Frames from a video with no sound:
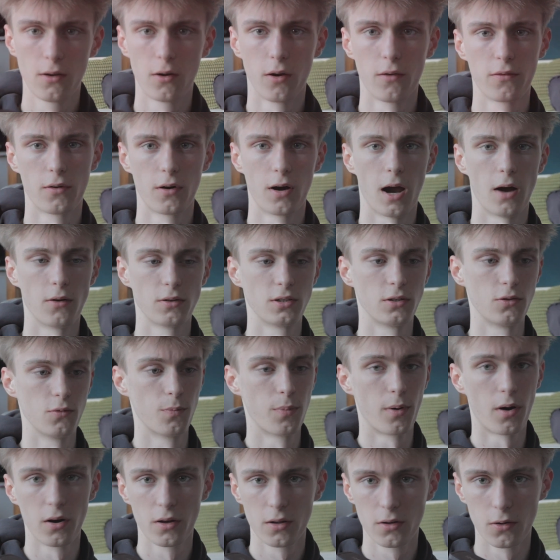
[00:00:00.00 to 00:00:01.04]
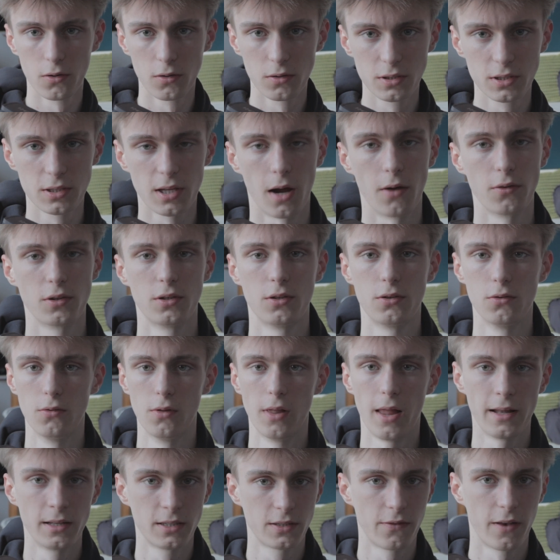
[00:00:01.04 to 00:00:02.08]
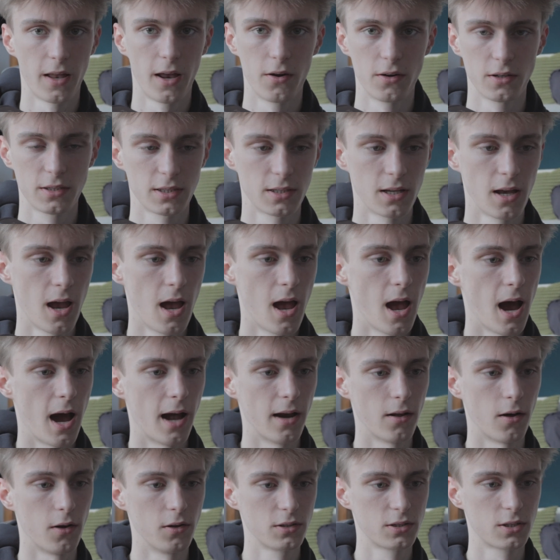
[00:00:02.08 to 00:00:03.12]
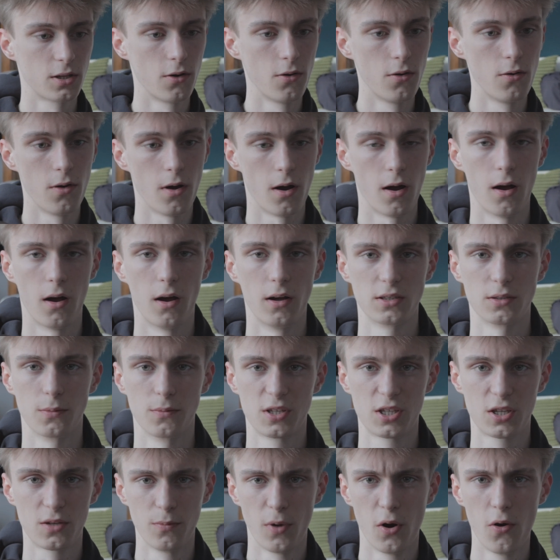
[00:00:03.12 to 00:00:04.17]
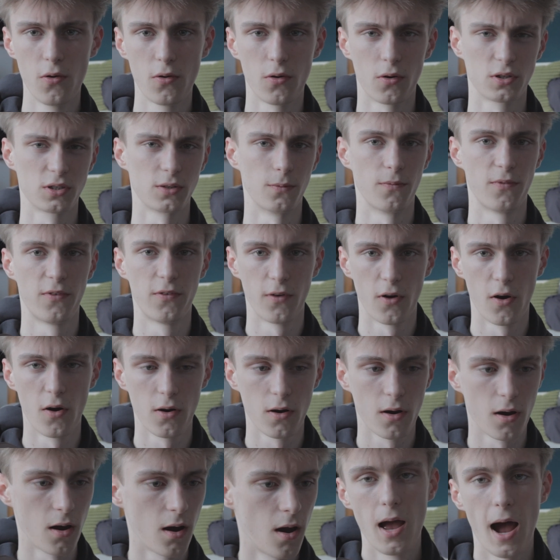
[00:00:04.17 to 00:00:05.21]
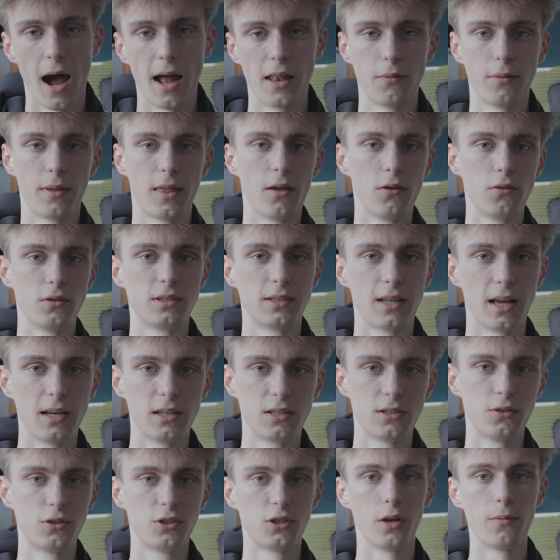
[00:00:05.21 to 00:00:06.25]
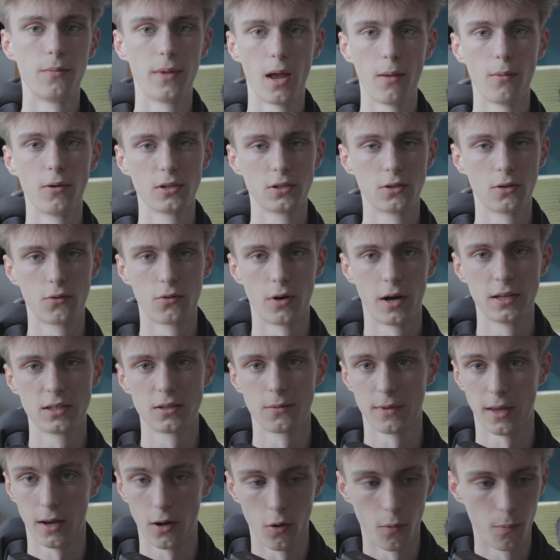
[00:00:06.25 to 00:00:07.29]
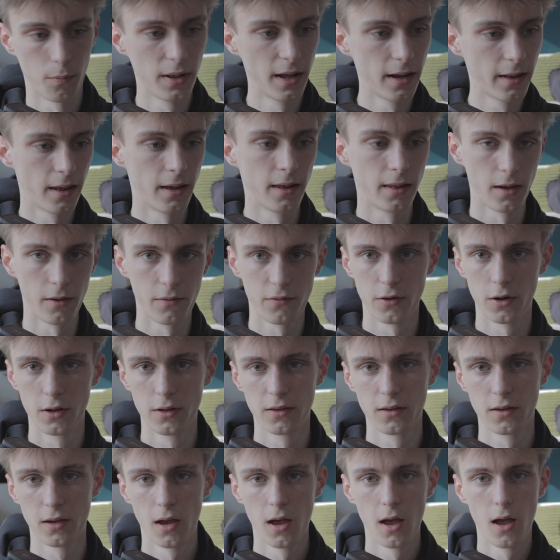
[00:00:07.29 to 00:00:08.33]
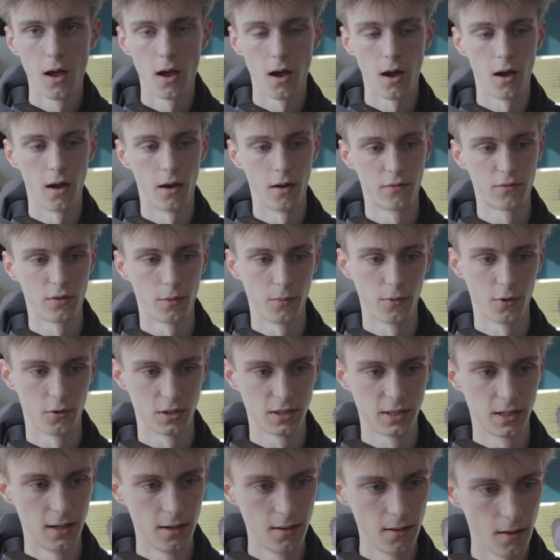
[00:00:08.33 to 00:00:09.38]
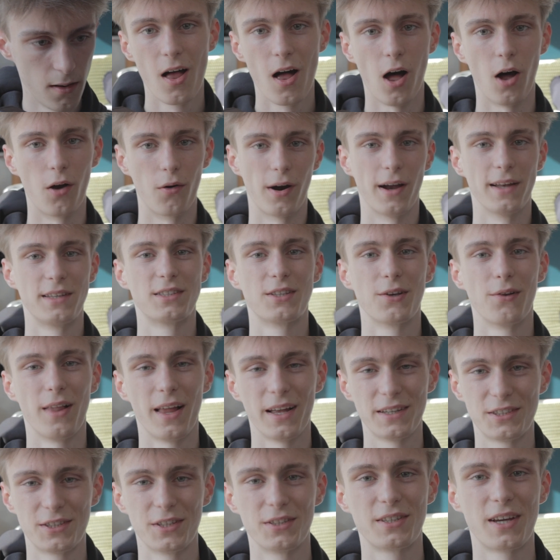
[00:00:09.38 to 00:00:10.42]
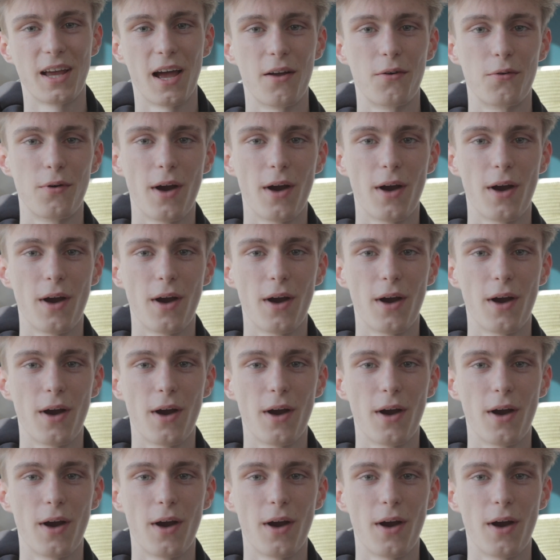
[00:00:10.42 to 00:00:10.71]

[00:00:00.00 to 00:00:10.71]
cover how to do particles, how to do lens flares, and also some smoke or some fog. And with those things you should be able to create something completely different from your scene. Alright, so let's just get